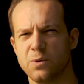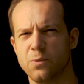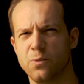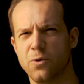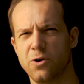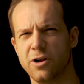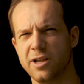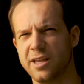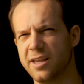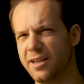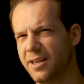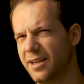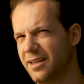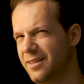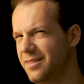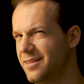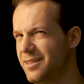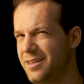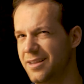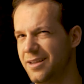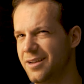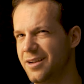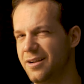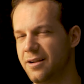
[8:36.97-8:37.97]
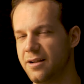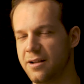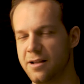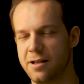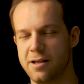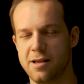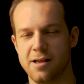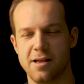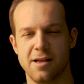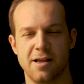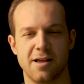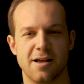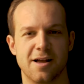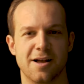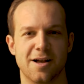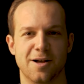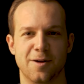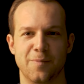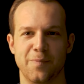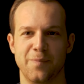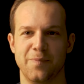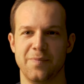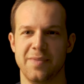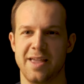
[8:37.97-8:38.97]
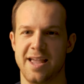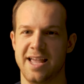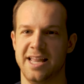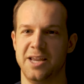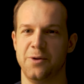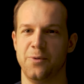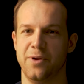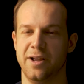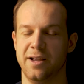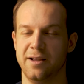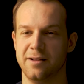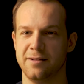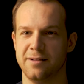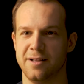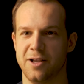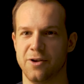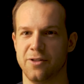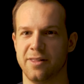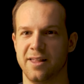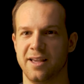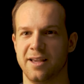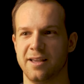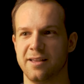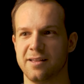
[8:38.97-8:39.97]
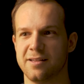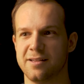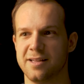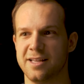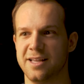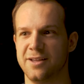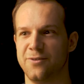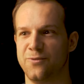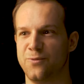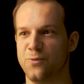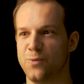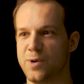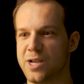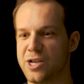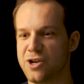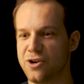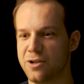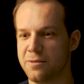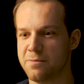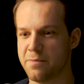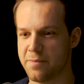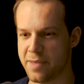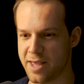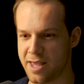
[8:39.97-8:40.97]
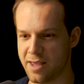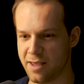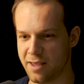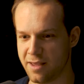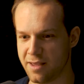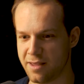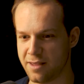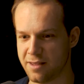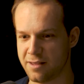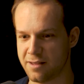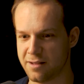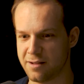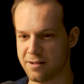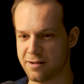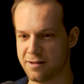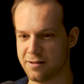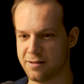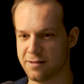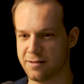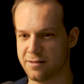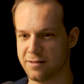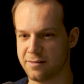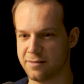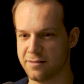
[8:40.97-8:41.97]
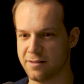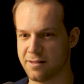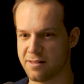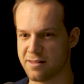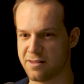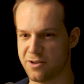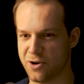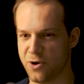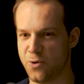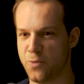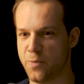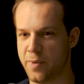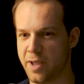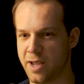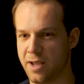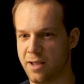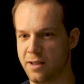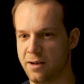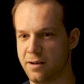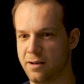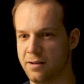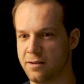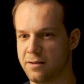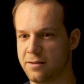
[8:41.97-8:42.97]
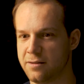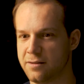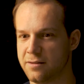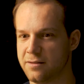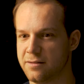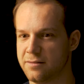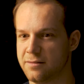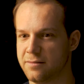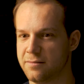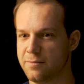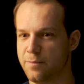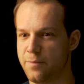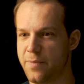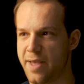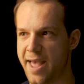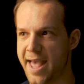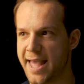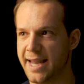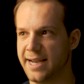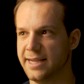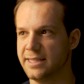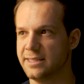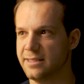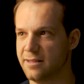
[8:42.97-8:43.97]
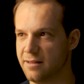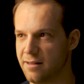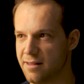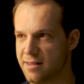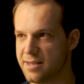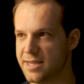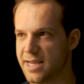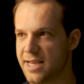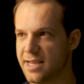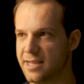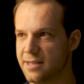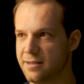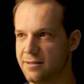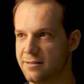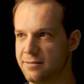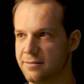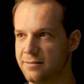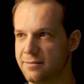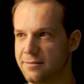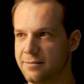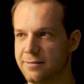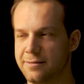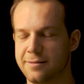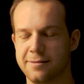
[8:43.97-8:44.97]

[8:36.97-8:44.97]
Walking in the Air. Anyway, I was like, if we could make The Snowman Paddington style,